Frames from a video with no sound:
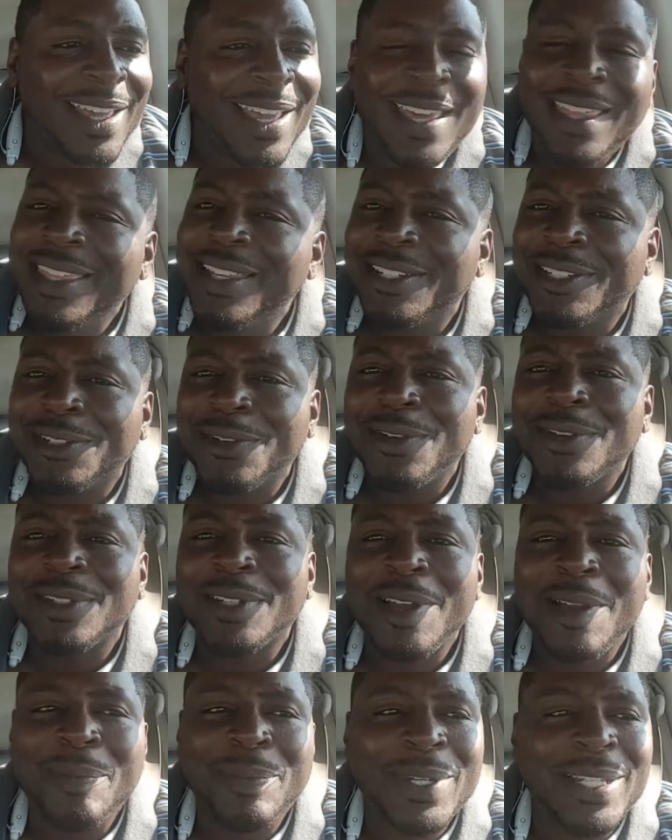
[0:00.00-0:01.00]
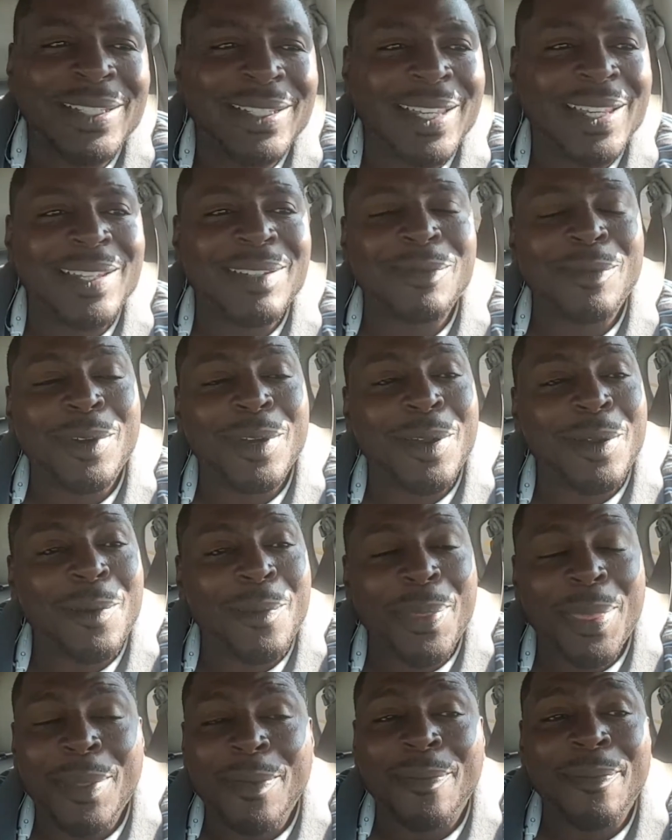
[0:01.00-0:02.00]
And the insurance company says, well,
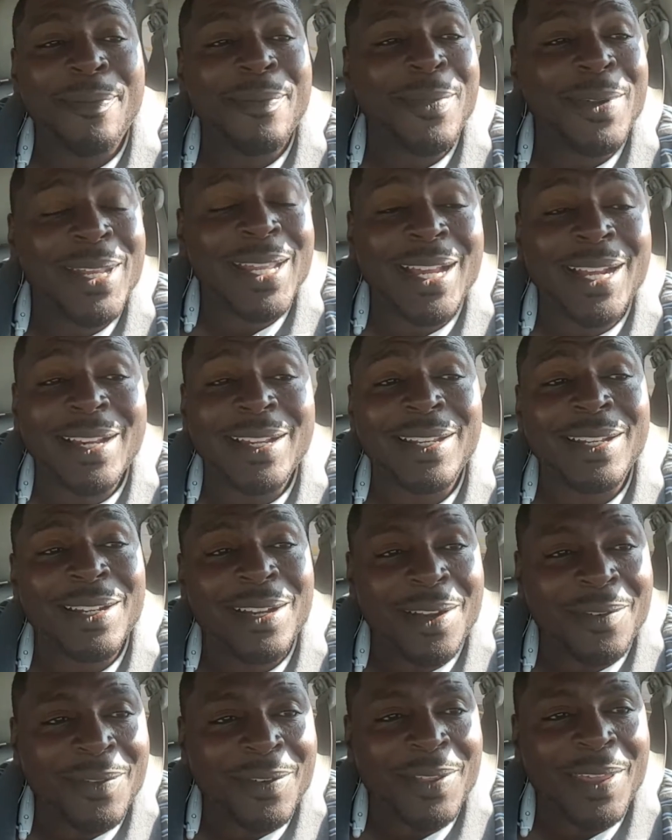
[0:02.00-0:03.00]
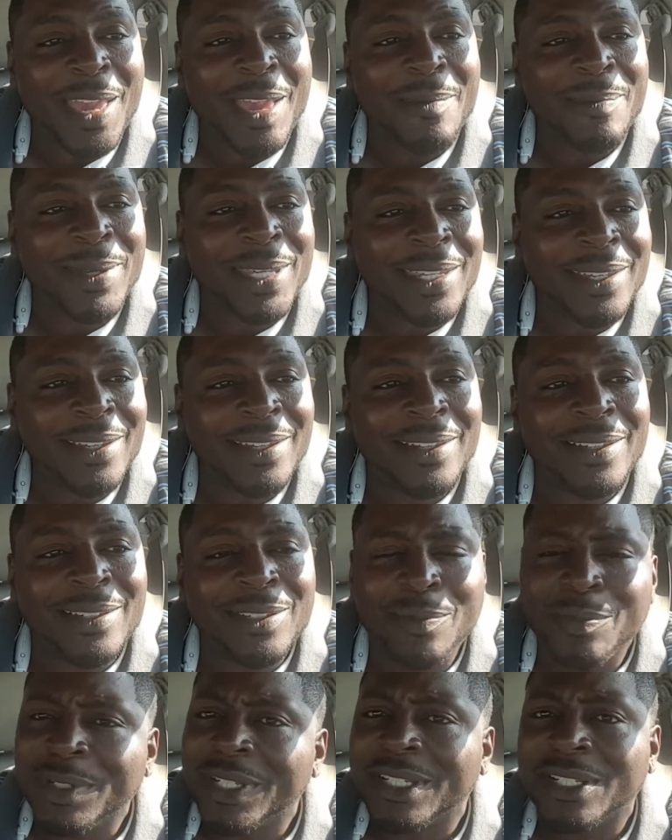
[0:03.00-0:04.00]
we're not going to cover that
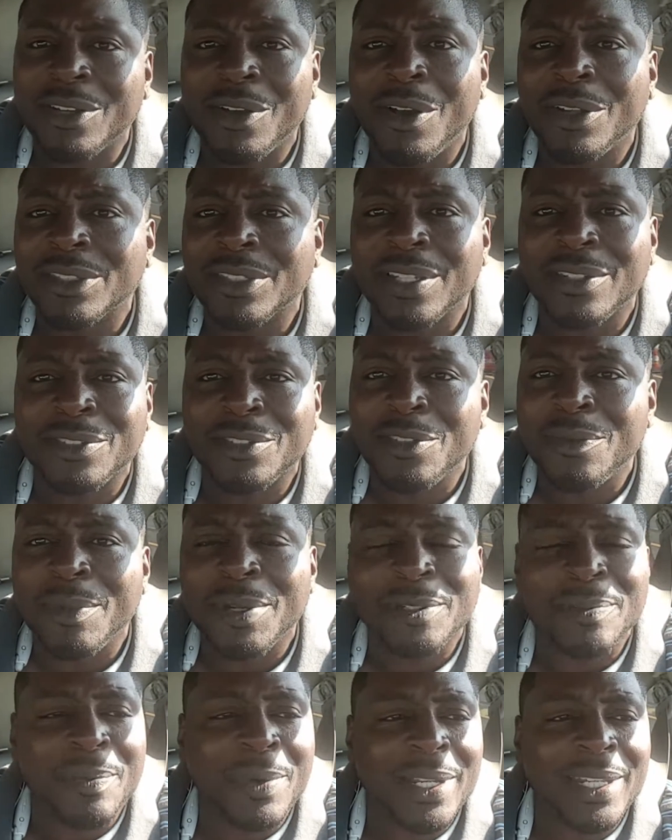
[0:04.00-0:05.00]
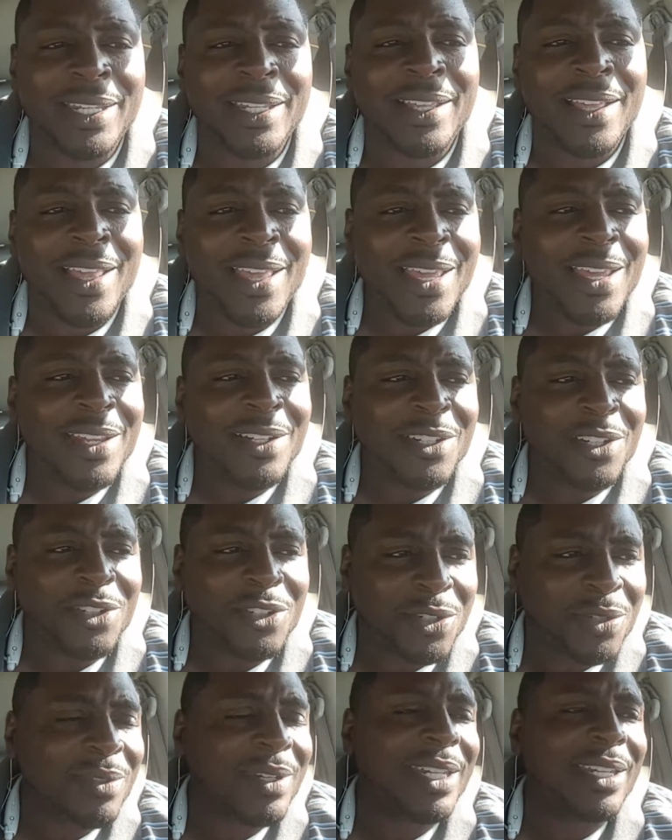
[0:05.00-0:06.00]
because it would just cost us too much money to
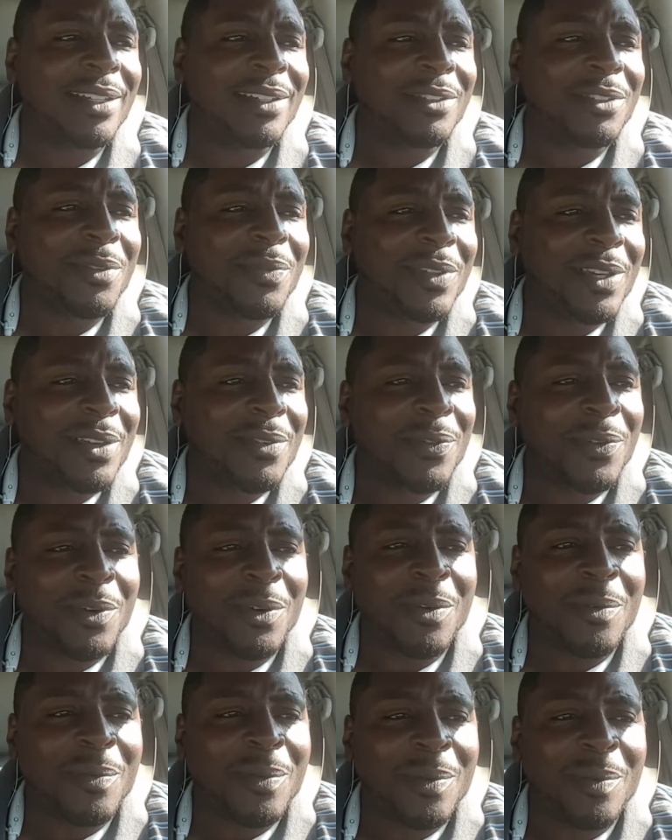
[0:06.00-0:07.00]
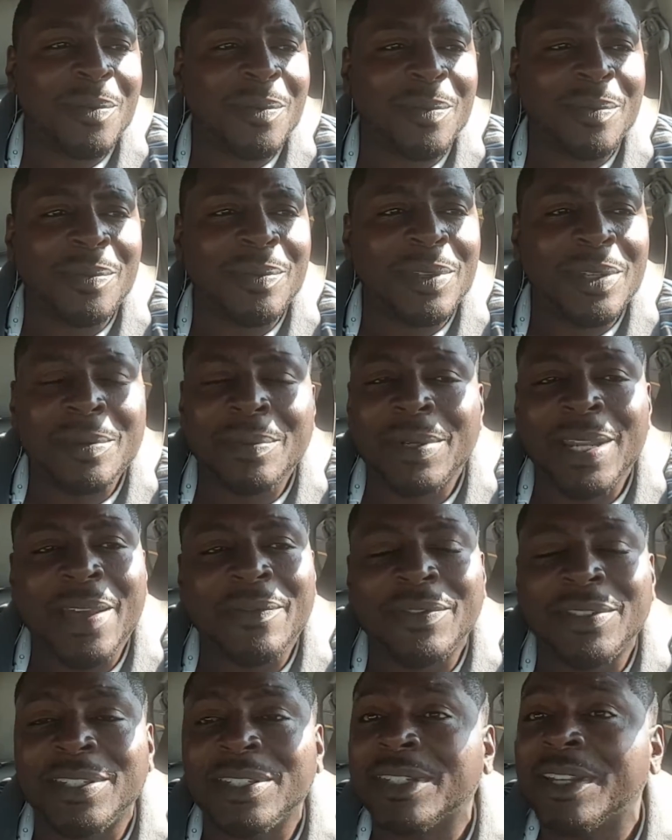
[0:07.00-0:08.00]
treat. So therefore, you would
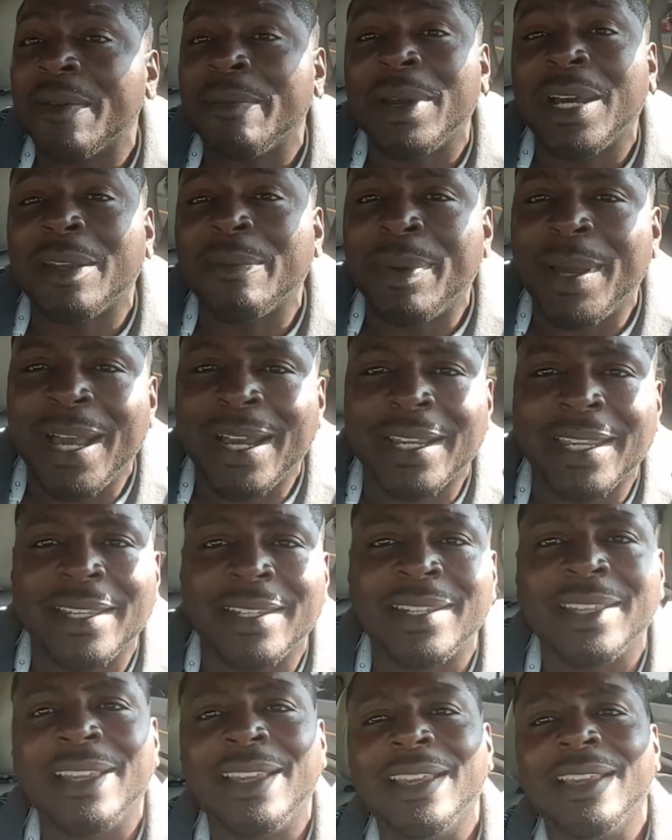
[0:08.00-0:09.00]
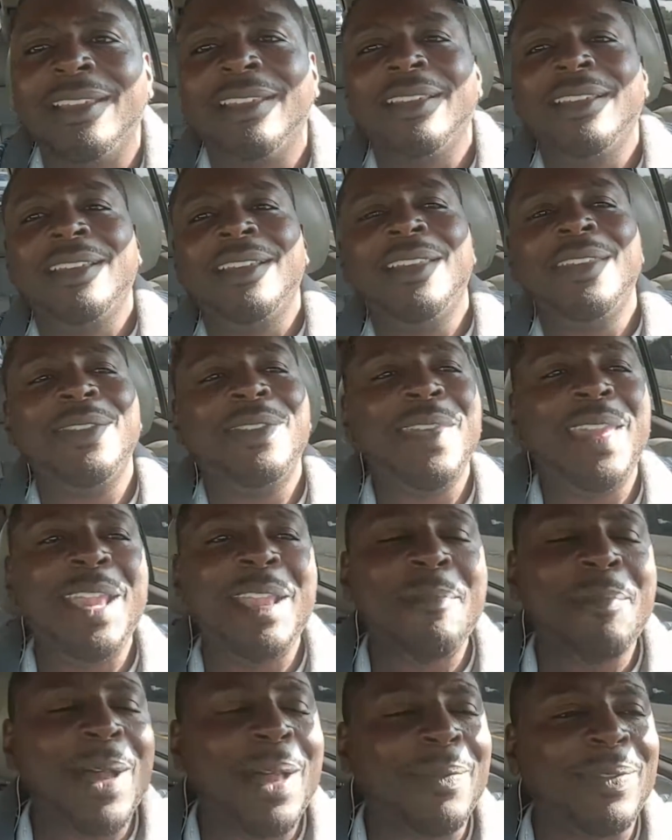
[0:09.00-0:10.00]
have to just come out of pocket. Think
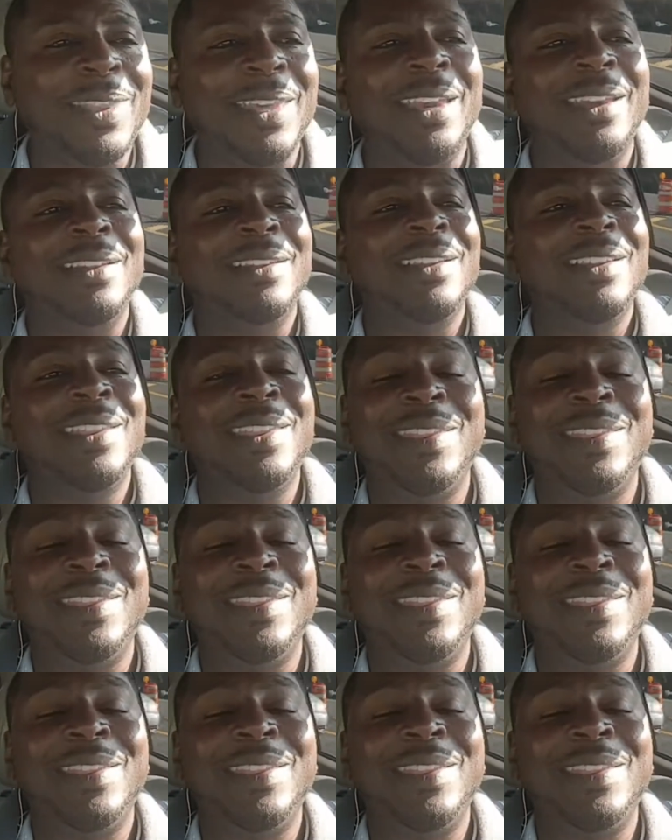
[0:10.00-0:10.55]
about that.